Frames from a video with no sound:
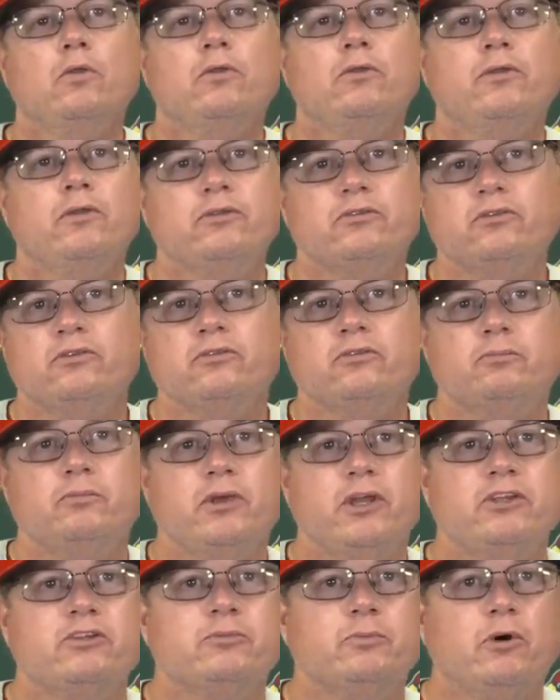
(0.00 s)
This is
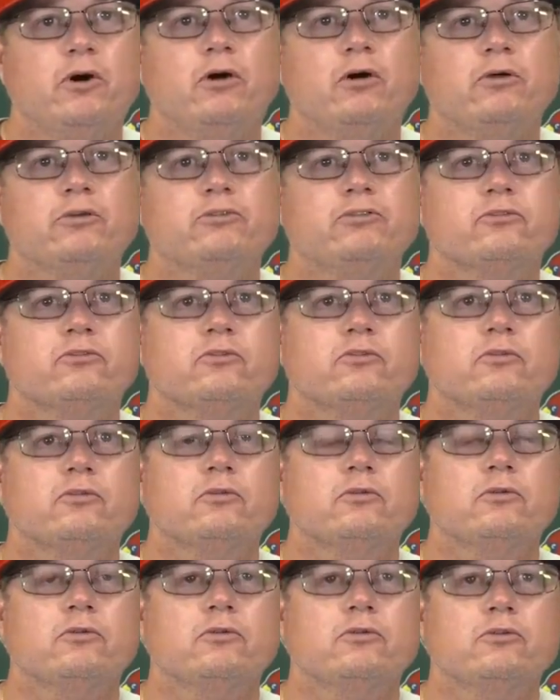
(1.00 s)
baseball's
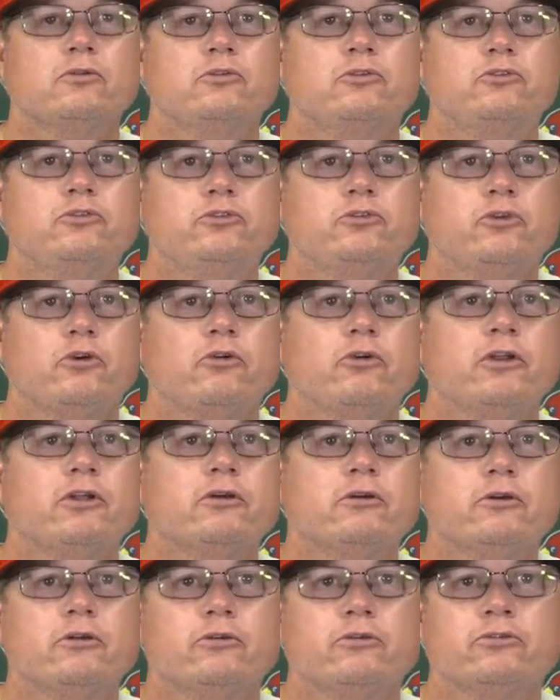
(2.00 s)

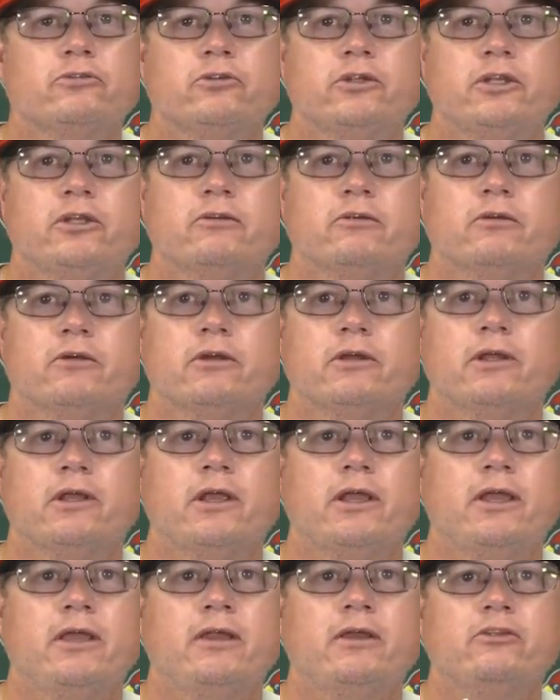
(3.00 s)
dirty little secret,
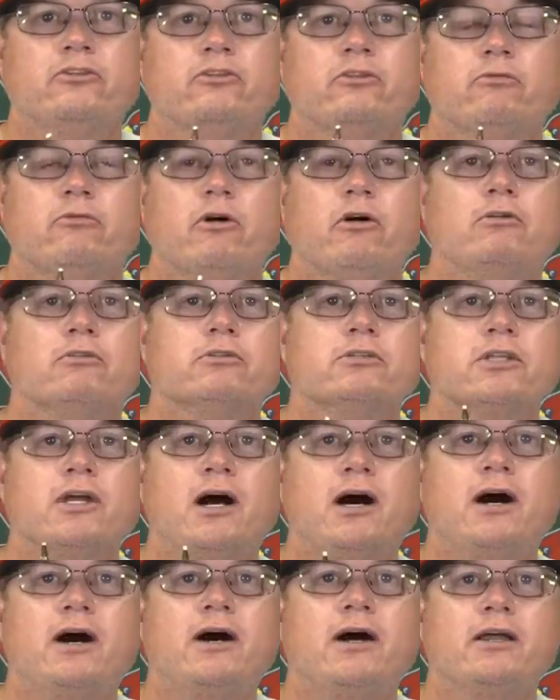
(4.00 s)
and it's the wrong
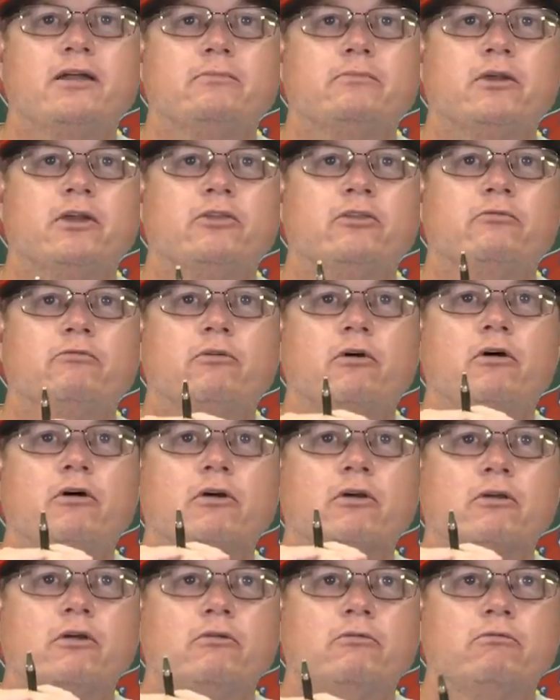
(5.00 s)
time and the
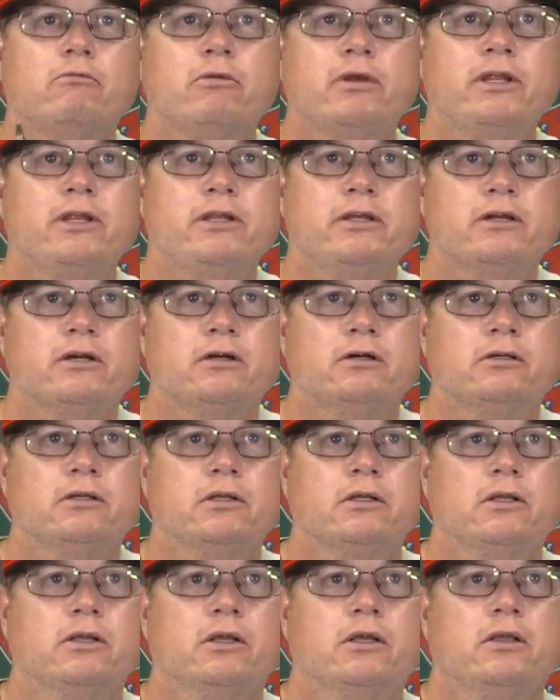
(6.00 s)
wrong arena
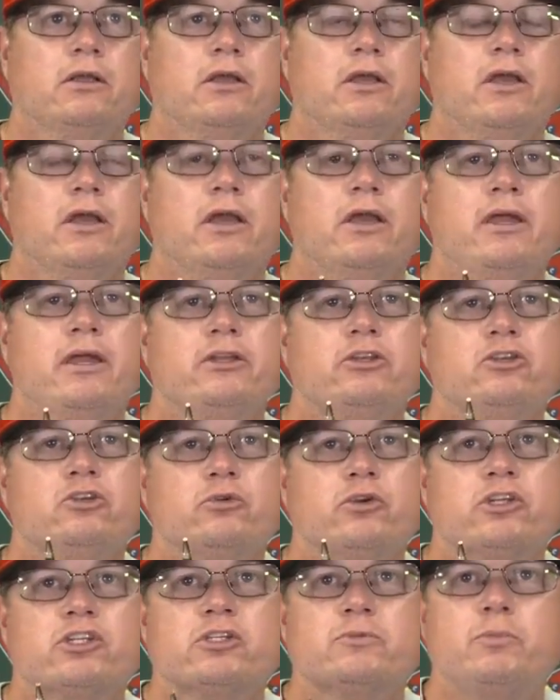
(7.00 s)

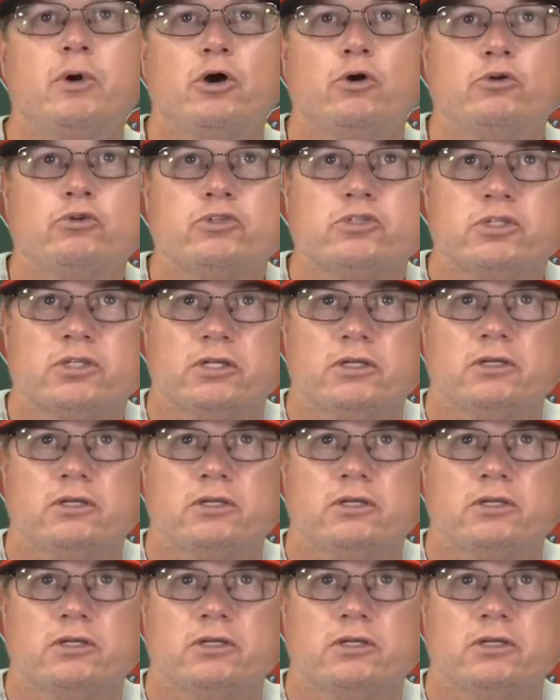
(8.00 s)
to expose